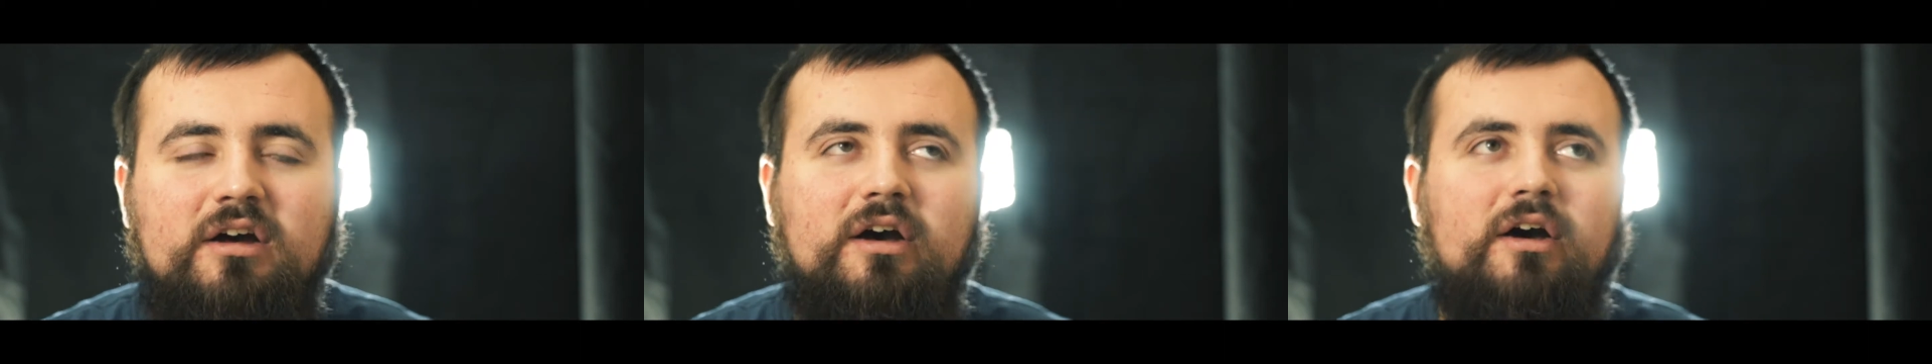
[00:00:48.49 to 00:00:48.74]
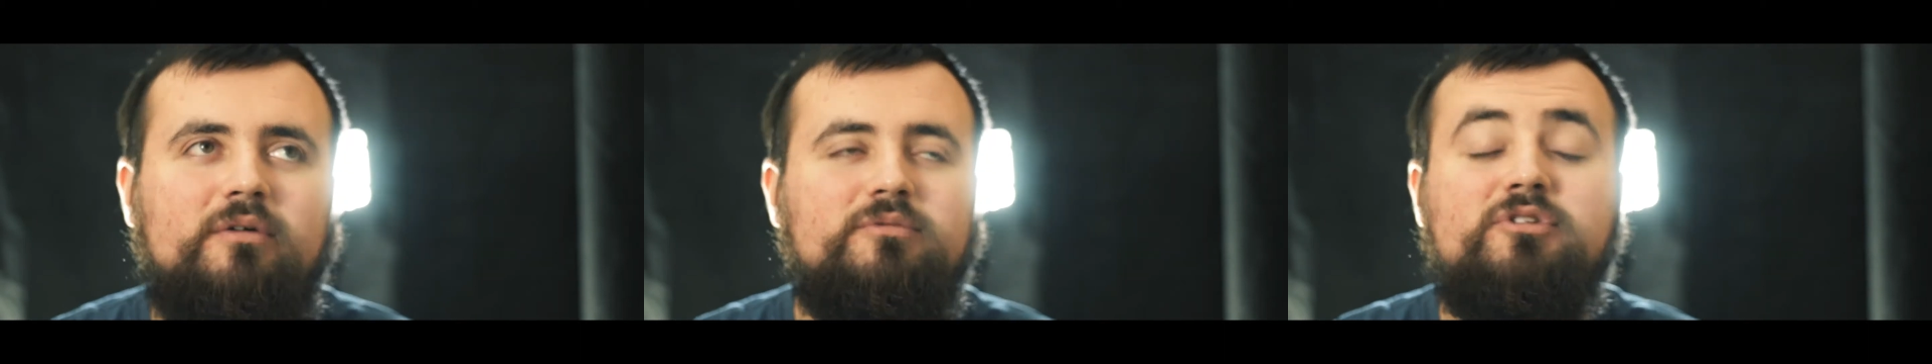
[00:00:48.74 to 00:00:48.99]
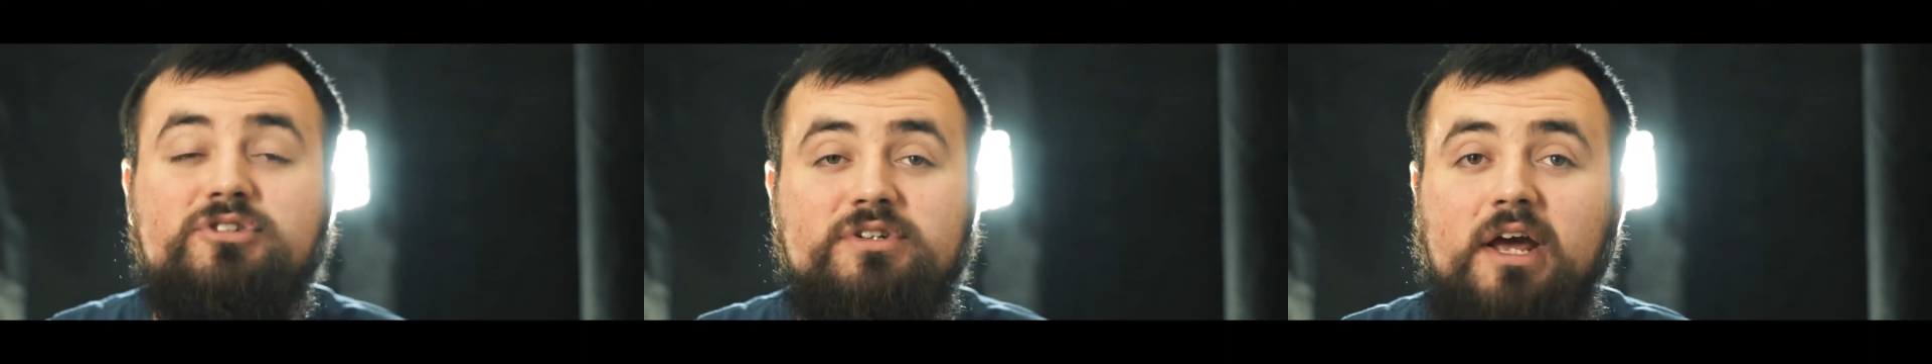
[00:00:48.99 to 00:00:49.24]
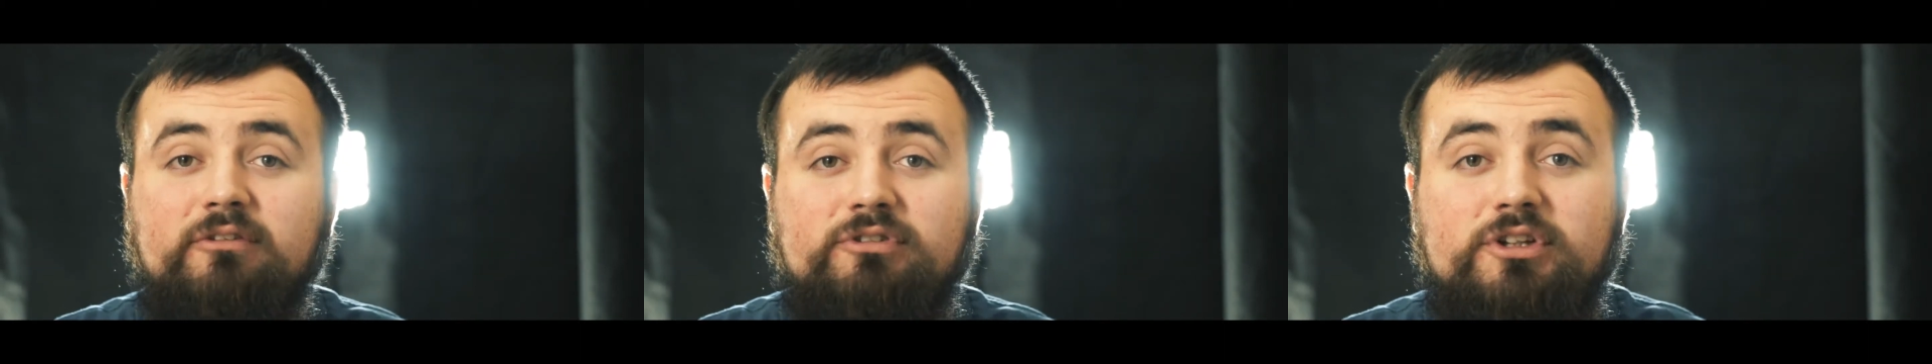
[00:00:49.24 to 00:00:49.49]
You should
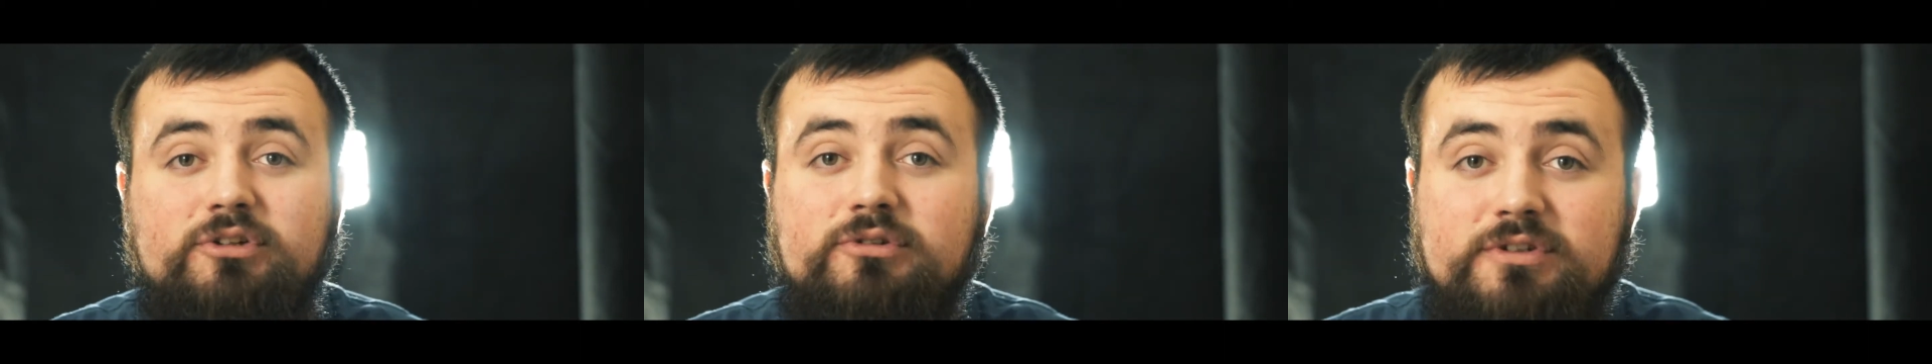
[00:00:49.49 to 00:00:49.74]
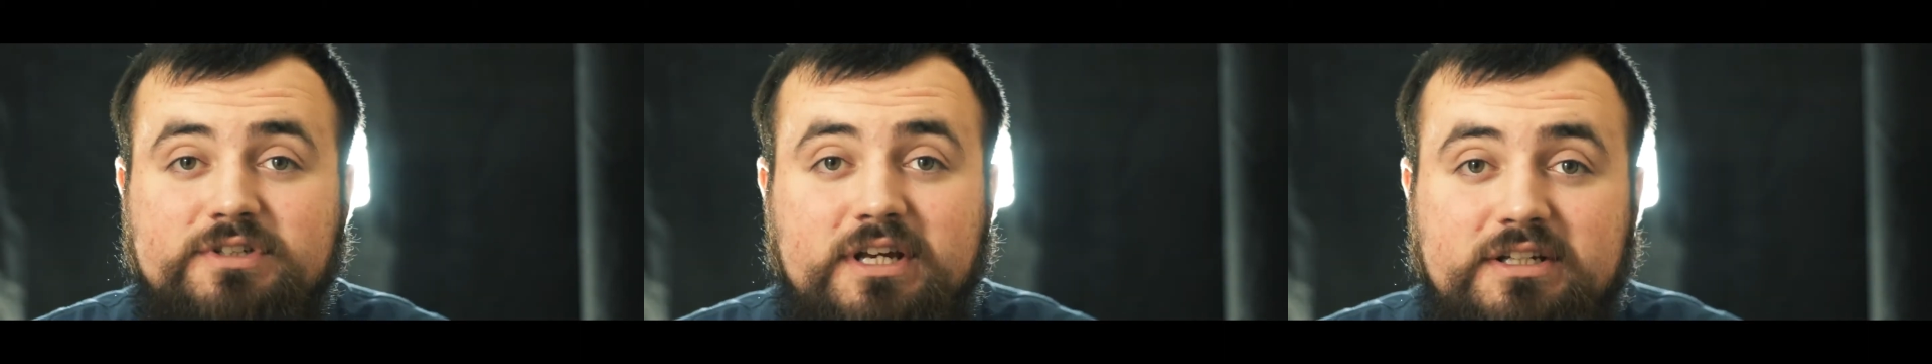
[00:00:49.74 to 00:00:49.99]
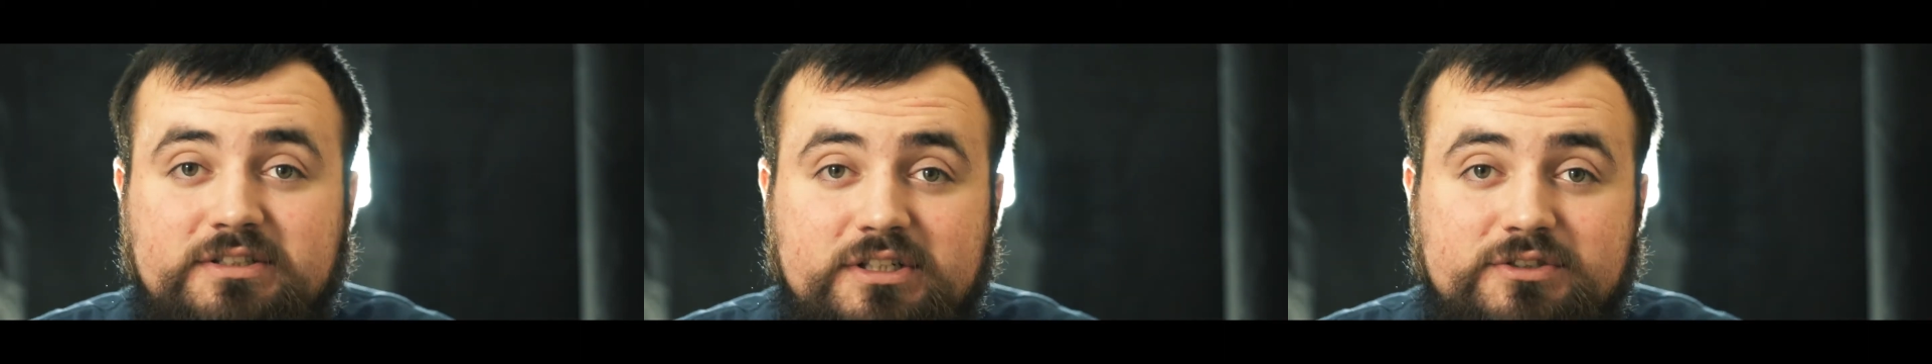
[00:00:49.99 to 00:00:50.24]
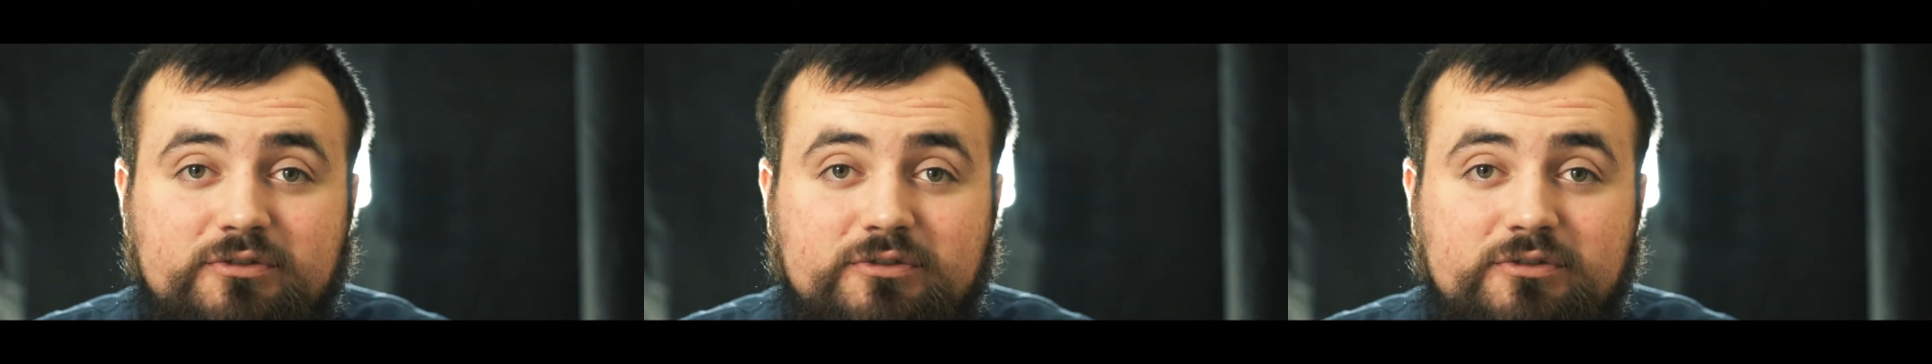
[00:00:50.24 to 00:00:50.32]
definitely do CSS